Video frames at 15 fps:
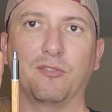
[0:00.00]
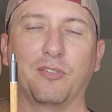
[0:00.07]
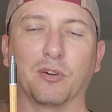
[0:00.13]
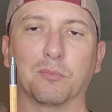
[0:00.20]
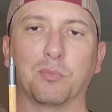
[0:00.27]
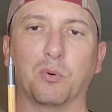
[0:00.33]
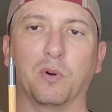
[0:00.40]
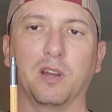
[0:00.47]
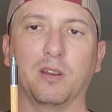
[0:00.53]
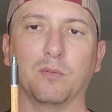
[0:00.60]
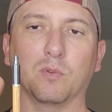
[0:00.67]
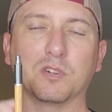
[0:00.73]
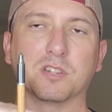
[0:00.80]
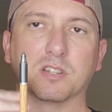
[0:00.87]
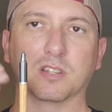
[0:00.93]
field point,
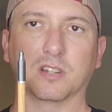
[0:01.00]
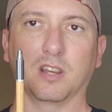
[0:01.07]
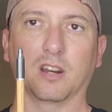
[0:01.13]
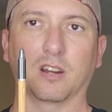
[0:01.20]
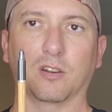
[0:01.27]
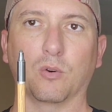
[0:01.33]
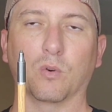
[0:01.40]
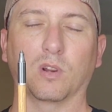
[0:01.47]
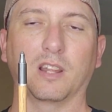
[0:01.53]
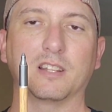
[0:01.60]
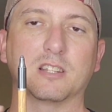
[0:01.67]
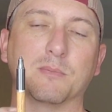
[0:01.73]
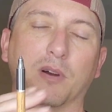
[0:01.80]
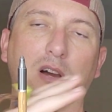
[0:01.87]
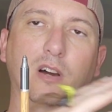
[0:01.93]
which is going to
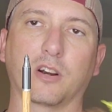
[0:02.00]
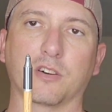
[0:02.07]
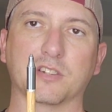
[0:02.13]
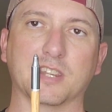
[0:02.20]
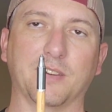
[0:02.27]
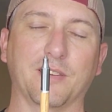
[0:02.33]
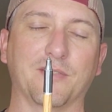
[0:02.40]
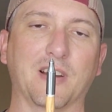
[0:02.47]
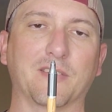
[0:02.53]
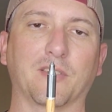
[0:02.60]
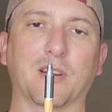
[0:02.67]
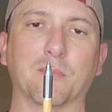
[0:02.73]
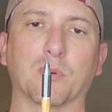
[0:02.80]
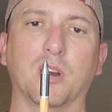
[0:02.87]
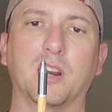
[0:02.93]
correlate to my 175
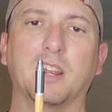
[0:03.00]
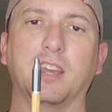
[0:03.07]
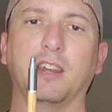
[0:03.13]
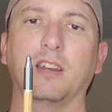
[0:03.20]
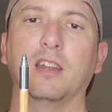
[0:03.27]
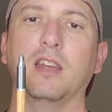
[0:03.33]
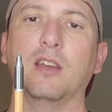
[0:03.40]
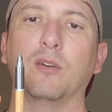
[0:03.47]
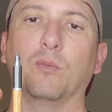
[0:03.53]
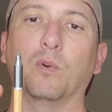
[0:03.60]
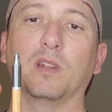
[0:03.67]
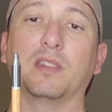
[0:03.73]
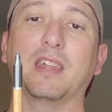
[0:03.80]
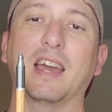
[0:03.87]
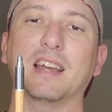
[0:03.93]
grain broadhead.
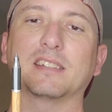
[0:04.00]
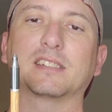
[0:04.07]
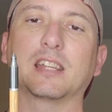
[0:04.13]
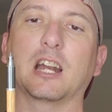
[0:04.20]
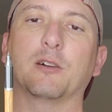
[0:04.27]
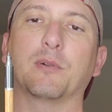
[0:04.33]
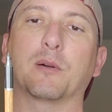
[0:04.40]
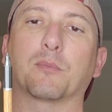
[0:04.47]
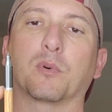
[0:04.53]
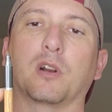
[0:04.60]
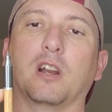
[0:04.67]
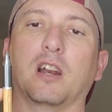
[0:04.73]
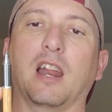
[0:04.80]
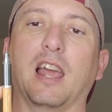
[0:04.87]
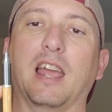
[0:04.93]
With that setup, I'm
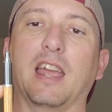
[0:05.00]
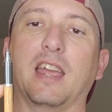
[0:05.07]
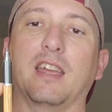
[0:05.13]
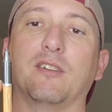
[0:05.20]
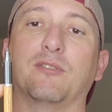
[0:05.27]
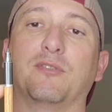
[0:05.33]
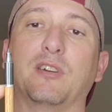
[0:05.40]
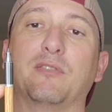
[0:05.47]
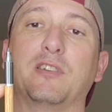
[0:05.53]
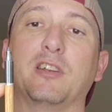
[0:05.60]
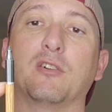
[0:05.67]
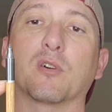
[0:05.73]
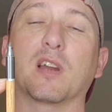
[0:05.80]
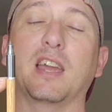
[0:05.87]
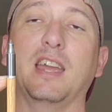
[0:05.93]
running a 50
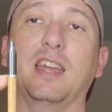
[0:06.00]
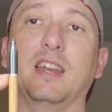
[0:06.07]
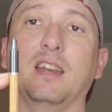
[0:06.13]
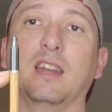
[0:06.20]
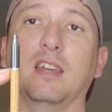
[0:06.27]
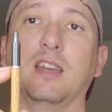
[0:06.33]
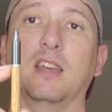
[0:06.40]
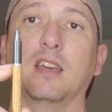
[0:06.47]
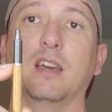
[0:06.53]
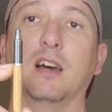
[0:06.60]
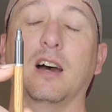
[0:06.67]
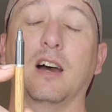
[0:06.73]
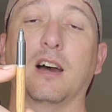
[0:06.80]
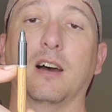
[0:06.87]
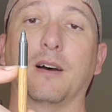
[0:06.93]
grain
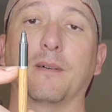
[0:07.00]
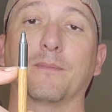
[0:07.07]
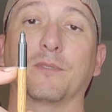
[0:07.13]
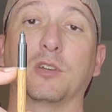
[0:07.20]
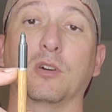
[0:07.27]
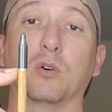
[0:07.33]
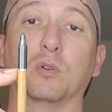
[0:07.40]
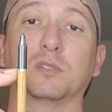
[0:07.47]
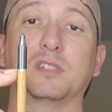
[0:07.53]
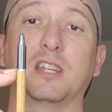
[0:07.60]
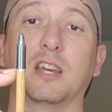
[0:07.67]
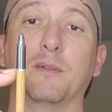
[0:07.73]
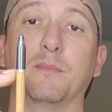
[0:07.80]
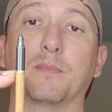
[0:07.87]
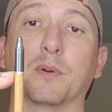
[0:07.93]
gold
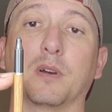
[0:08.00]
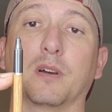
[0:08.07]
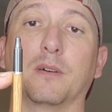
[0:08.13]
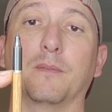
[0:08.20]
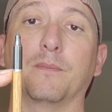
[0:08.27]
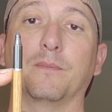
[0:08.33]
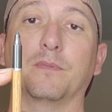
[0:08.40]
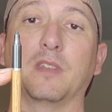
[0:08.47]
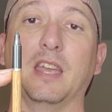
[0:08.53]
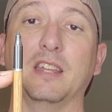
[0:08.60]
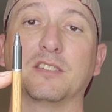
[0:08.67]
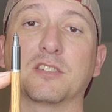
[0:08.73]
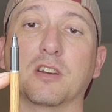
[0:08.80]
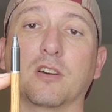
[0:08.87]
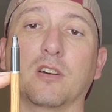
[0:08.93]
tip
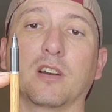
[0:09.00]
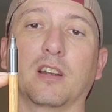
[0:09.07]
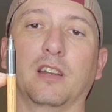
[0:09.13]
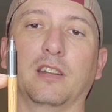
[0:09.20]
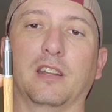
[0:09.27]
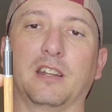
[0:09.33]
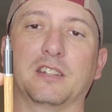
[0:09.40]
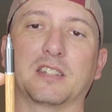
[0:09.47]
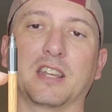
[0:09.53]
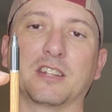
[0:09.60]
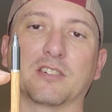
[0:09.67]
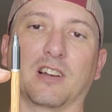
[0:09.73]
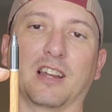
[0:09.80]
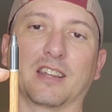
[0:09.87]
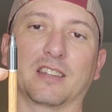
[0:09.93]
insert. And these
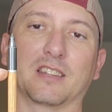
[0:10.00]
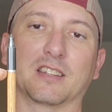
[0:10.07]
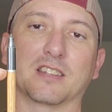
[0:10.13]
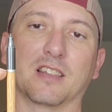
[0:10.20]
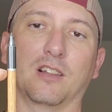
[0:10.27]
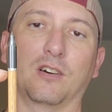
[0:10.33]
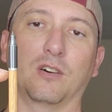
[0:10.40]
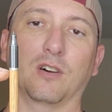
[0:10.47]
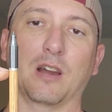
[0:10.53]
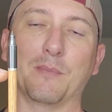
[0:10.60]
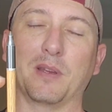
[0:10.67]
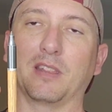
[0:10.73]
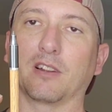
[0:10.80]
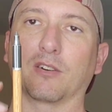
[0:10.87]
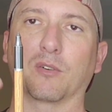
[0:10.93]
things are like this long. I
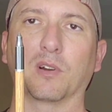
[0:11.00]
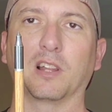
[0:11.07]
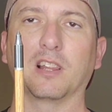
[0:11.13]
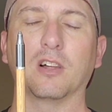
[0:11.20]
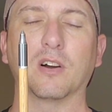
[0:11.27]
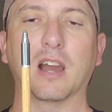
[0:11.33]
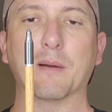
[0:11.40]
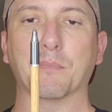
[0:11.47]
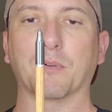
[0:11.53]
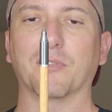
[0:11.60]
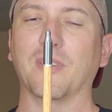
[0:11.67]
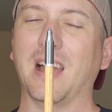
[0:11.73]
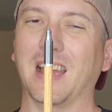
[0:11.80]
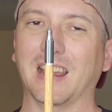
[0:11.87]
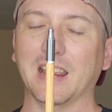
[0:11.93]
mean, they're really long.
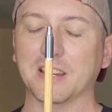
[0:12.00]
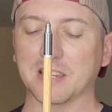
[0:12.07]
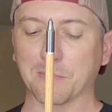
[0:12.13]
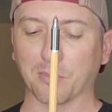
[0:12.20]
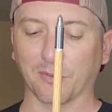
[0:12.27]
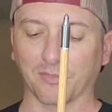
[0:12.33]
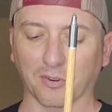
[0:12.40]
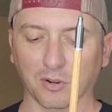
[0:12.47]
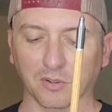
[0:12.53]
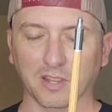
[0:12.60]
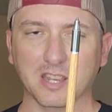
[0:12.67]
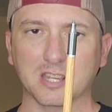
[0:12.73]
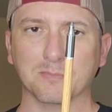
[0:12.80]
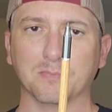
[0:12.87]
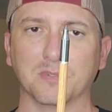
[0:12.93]
I actually prefer
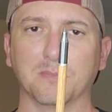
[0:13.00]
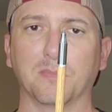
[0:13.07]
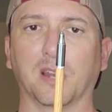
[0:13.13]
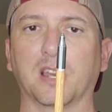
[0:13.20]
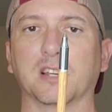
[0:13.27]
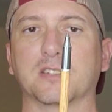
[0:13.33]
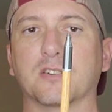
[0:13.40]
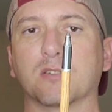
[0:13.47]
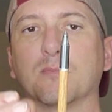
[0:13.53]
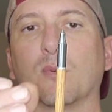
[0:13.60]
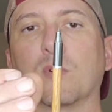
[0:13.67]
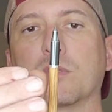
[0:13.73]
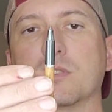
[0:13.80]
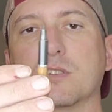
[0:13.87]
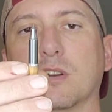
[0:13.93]
these because there's more